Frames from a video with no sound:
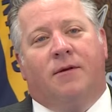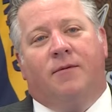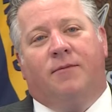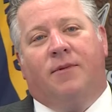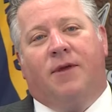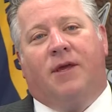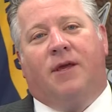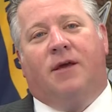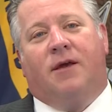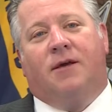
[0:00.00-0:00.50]

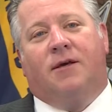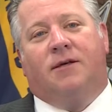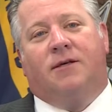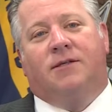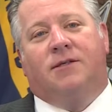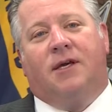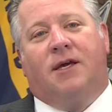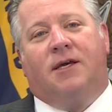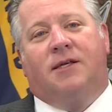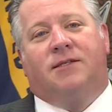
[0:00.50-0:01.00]

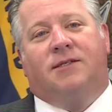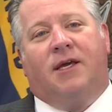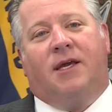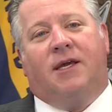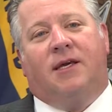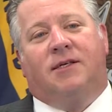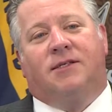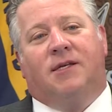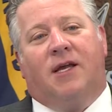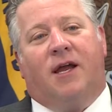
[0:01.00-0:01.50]
Because it
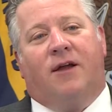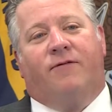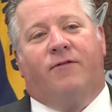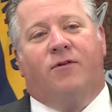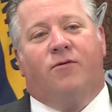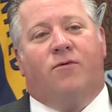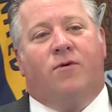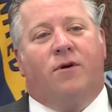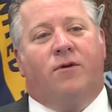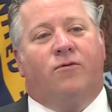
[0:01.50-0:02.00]
takes
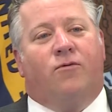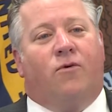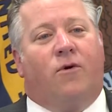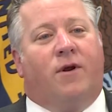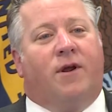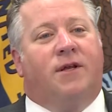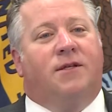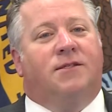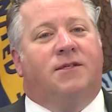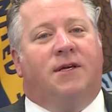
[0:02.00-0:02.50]
everyone
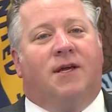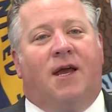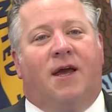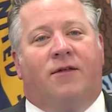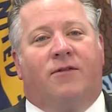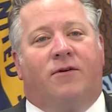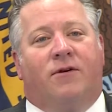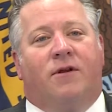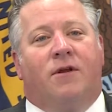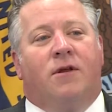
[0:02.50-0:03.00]
working
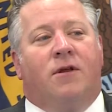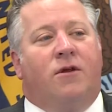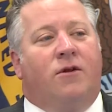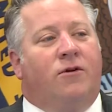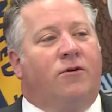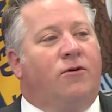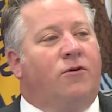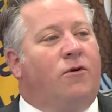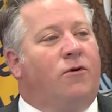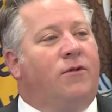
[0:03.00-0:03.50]
together.
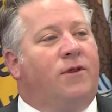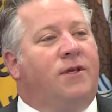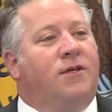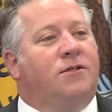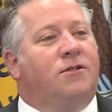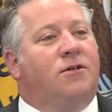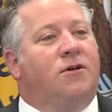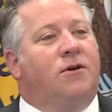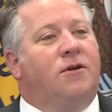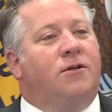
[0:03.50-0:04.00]
You're only
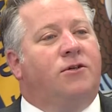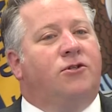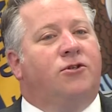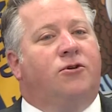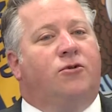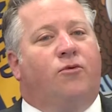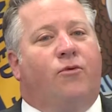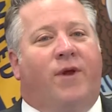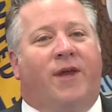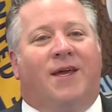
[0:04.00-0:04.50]
as good as
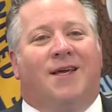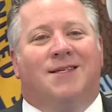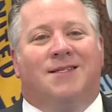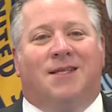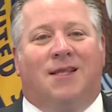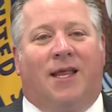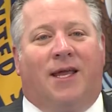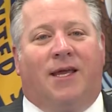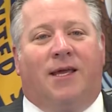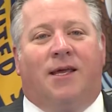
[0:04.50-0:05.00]
your
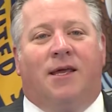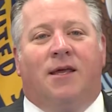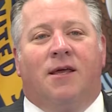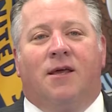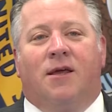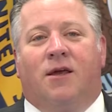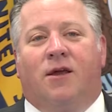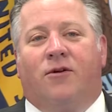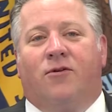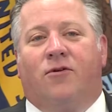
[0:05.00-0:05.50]
weakest link,
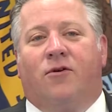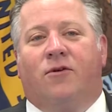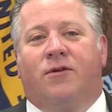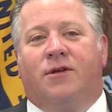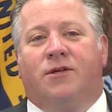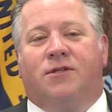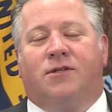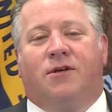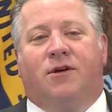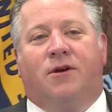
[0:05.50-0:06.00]
and you're
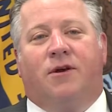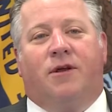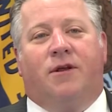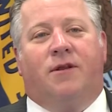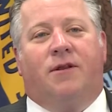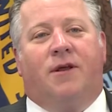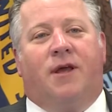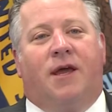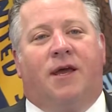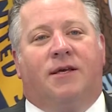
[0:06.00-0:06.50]
only as
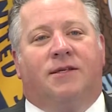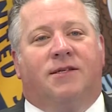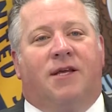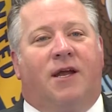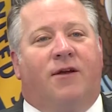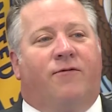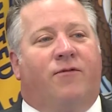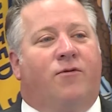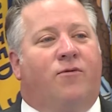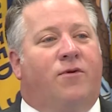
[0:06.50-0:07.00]
good as
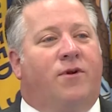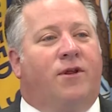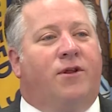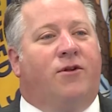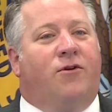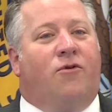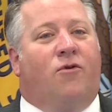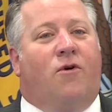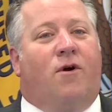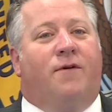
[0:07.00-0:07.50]
everyone in
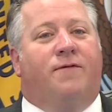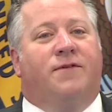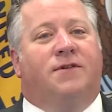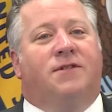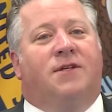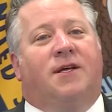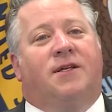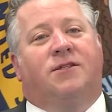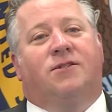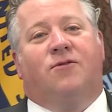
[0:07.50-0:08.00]
your office
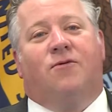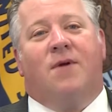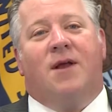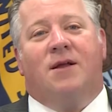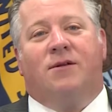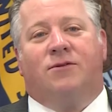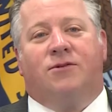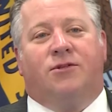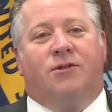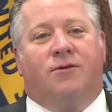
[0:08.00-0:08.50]
that
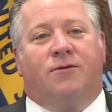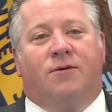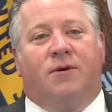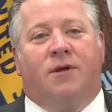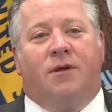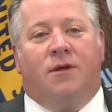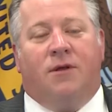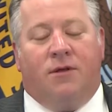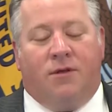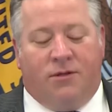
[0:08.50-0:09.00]
surrounds you.
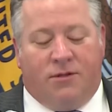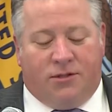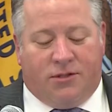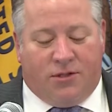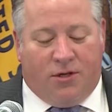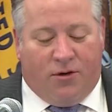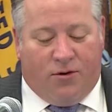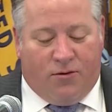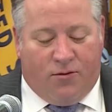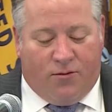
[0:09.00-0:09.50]

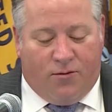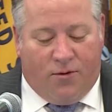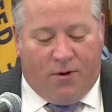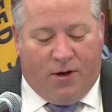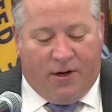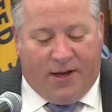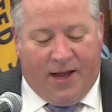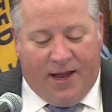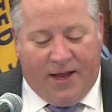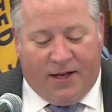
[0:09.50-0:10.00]
So
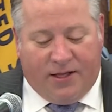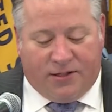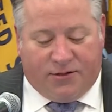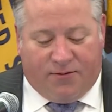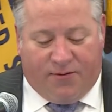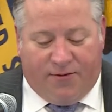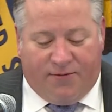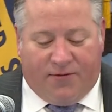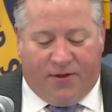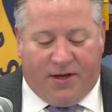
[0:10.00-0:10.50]
again, it's
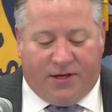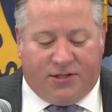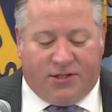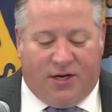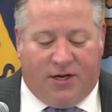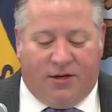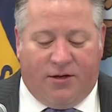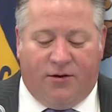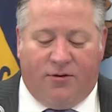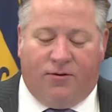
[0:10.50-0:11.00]
a reflection
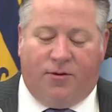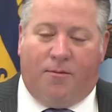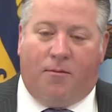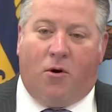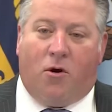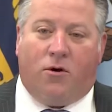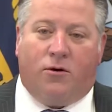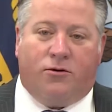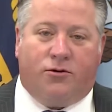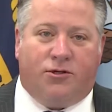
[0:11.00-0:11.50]
on you. The
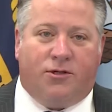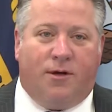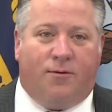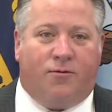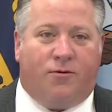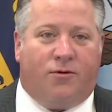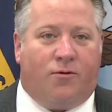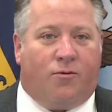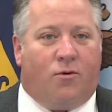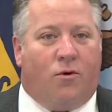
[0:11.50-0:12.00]
partnership
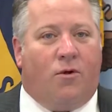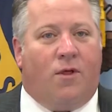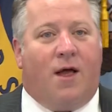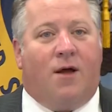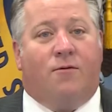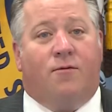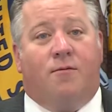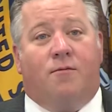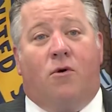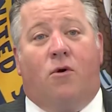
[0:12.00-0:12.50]
with the
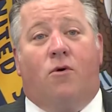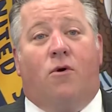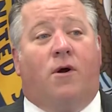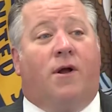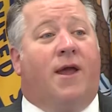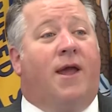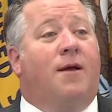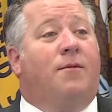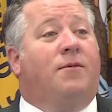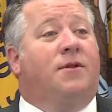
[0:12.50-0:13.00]
rollout with
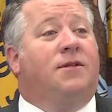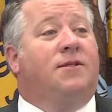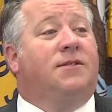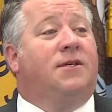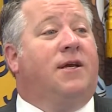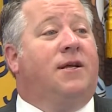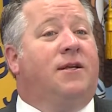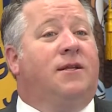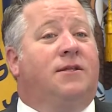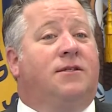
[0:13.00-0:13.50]
Mohawk Ambulance,
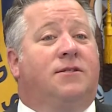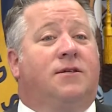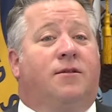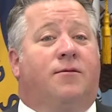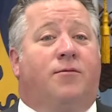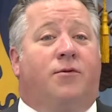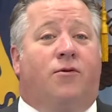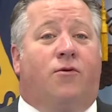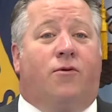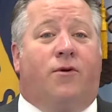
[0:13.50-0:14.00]
getting into the
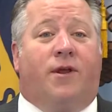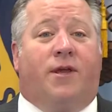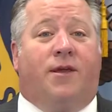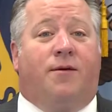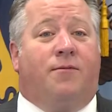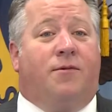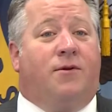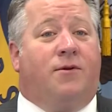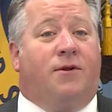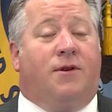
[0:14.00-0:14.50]
minority
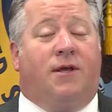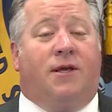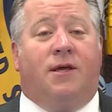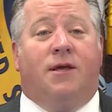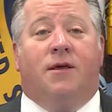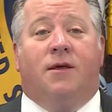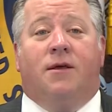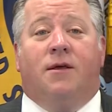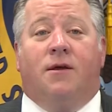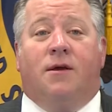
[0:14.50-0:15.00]
community,
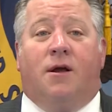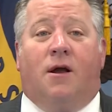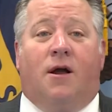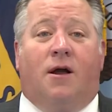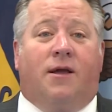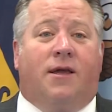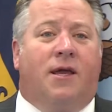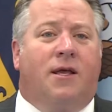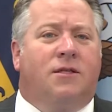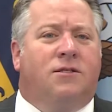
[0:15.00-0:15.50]

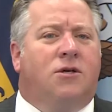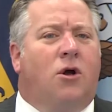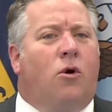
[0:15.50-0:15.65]
getting to